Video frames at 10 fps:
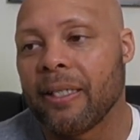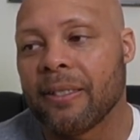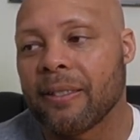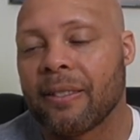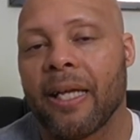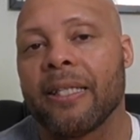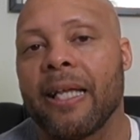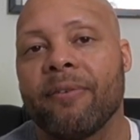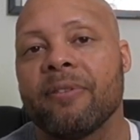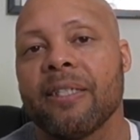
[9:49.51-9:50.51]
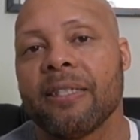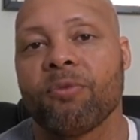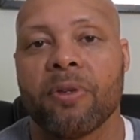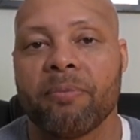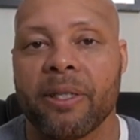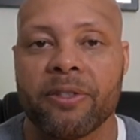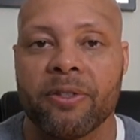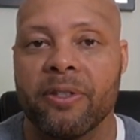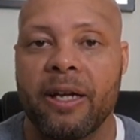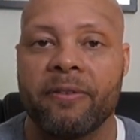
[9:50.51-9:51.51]
it's just like they just want to make
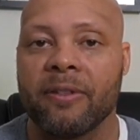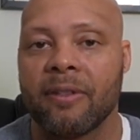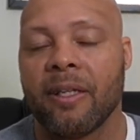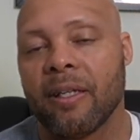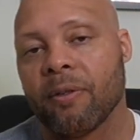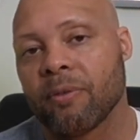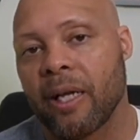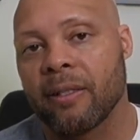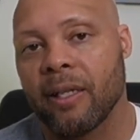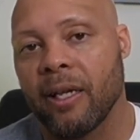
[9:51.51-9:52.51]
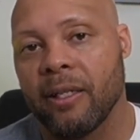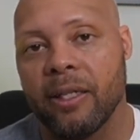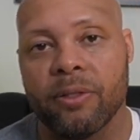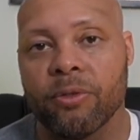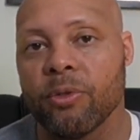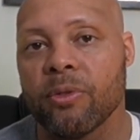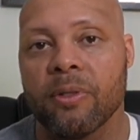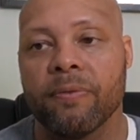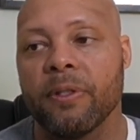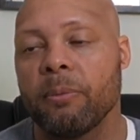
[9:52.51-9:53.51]
sure everything that they introduce in
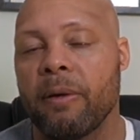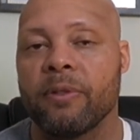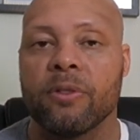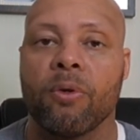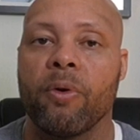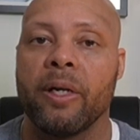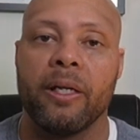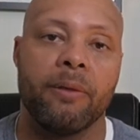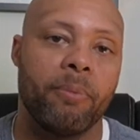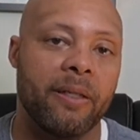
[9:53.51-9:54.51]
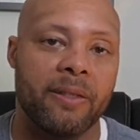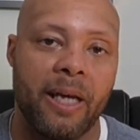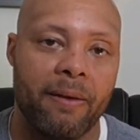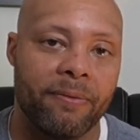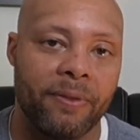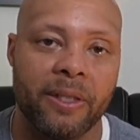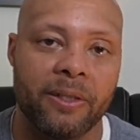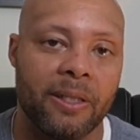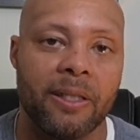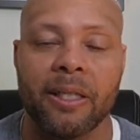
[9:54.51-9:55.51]
the film, every story, basically have a
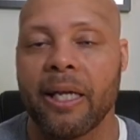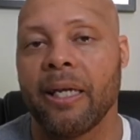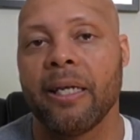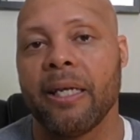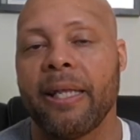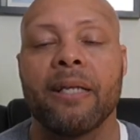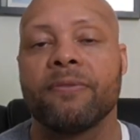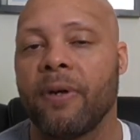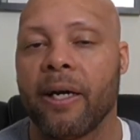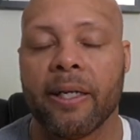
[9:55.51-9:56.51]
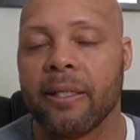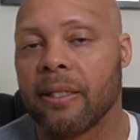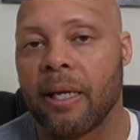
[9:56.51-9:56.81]
finishing, and that's fine.